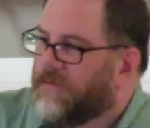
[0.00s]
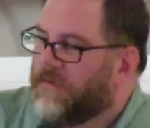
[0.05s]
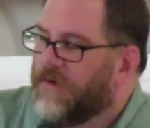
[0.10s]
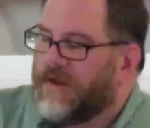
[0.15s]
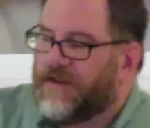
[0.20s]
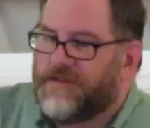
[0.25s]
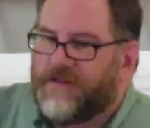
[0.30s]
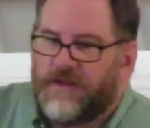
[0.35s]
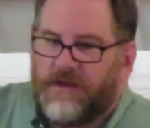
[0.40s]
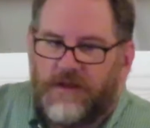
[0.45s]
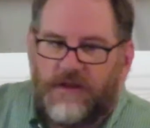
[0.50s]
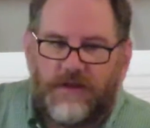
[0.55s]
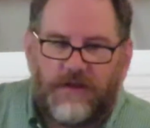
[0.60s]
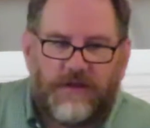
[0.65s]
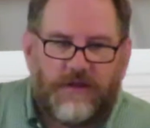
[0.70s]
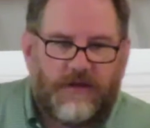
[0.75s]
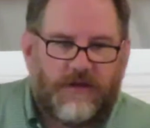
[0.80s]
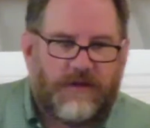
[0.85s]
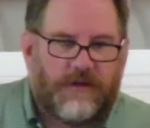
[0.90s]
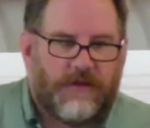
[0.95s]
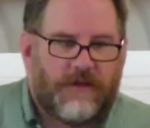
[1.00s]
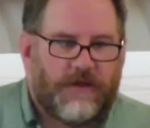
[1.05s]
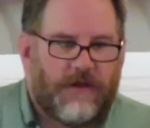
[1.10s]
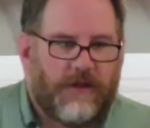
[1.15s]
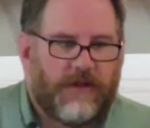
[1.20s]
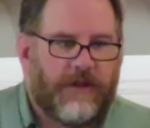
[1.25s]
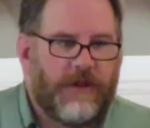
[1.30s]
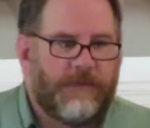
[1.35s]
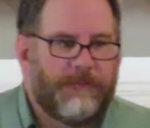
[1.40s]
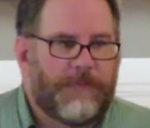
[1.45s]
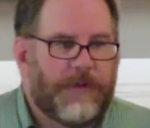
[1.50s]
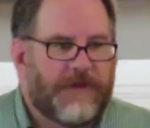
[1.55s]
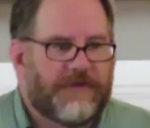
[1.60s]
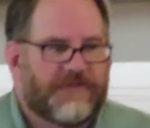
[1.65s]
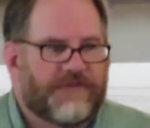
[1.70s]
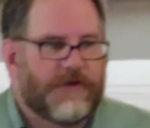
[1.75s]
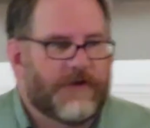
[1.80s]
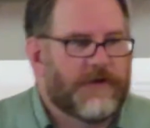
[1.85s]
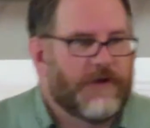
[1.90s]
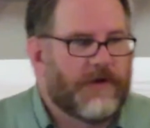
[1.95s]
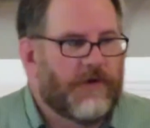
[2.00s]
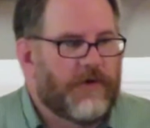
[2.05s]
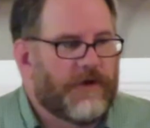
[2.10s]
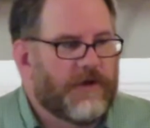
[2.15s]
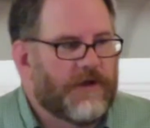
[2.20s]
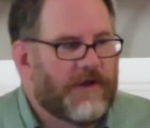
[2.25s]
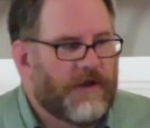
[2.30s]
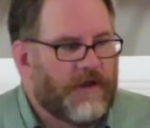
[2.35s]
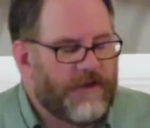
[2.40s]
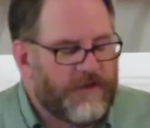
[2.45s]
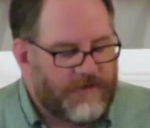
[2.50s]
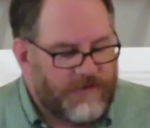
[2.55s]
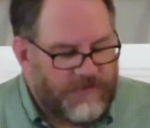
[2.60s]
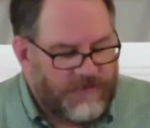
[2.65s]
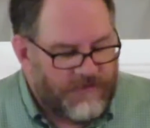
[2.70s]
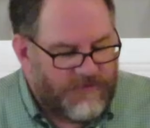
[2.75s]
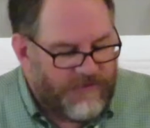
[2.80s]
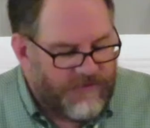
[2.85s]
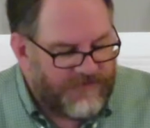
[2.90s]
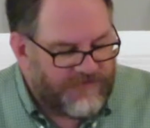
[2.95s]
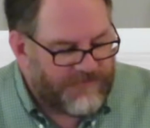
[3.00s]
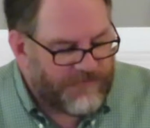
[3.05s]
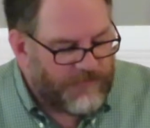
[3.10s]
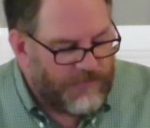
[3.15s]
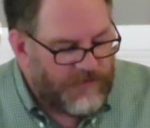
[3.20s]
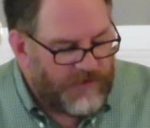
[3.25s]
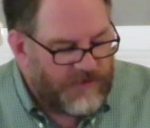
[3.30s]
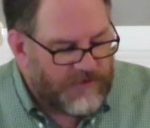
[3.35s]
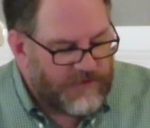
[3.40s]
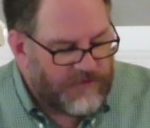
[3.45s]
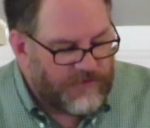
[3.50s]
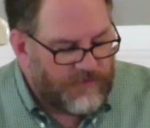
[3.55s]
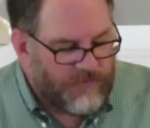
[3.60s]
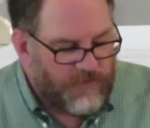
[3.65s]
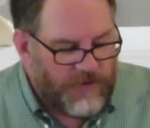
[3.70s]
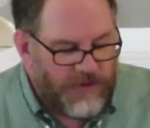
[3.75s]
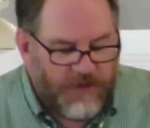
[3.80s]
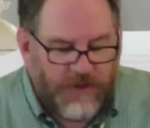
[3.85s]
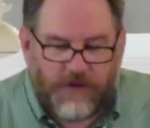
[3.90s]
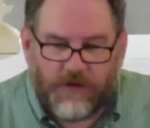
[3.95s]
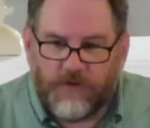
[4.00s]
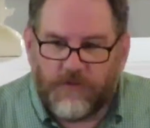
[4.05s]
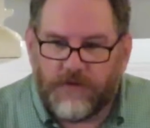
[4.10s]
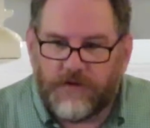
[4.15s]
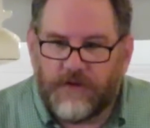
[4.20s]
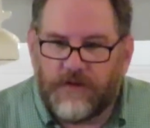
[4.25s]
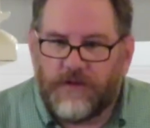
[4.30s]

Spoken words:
Well, the Olympics are going on this week in Rio,